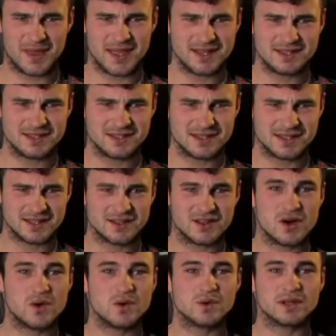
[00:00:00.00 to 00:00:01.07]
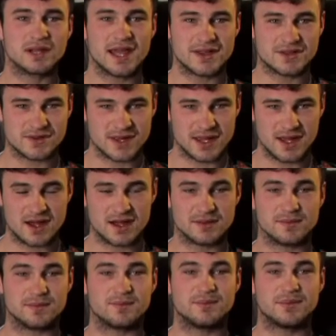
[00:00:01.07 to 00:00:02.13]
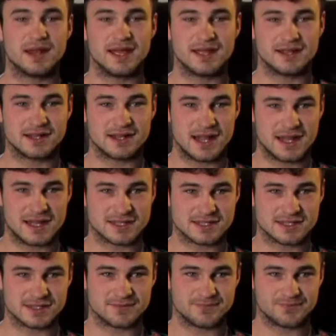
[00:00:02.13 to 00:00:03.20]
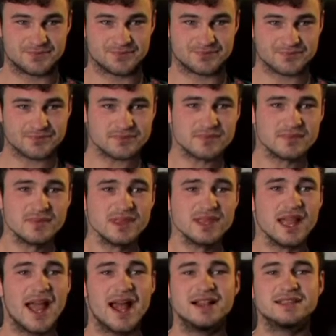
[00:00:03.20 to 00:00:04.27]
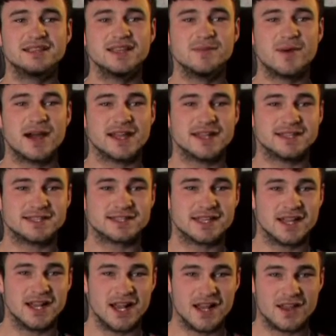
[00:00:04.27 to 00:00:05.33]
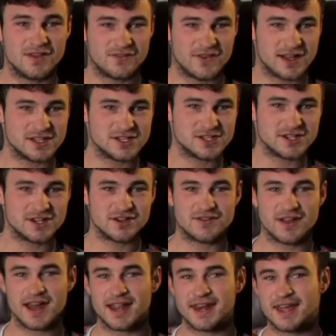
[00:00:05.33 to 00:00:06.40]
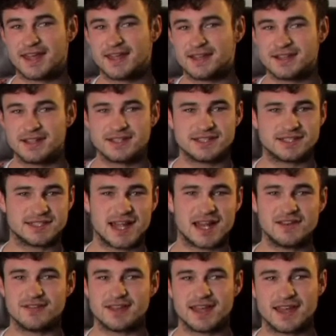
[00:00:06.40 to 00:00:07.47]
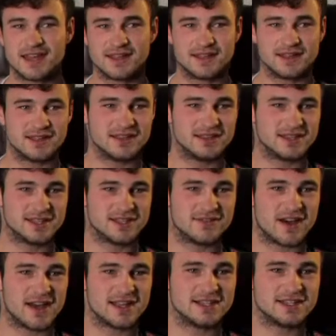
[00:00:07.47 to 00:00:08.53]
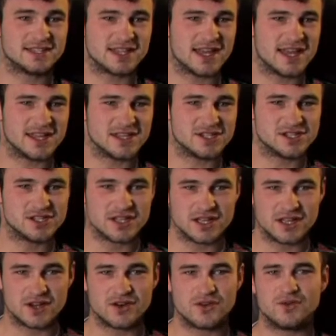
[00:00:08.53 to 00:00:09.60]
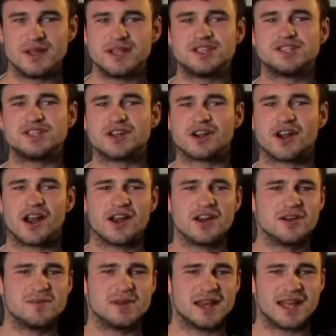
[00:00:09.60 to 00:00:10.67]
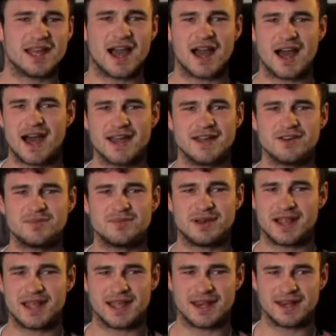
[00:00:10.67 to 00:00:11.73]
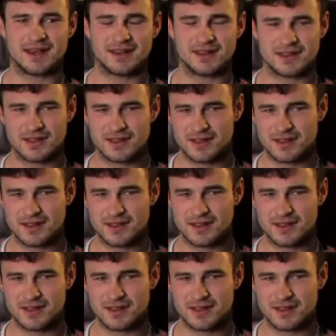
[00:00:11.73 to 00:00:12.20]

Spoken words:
Painted in gold lettering on plate glass. "Healthy minds, find your nirvana, salvia, the divine sage, reach your herbally higher plane."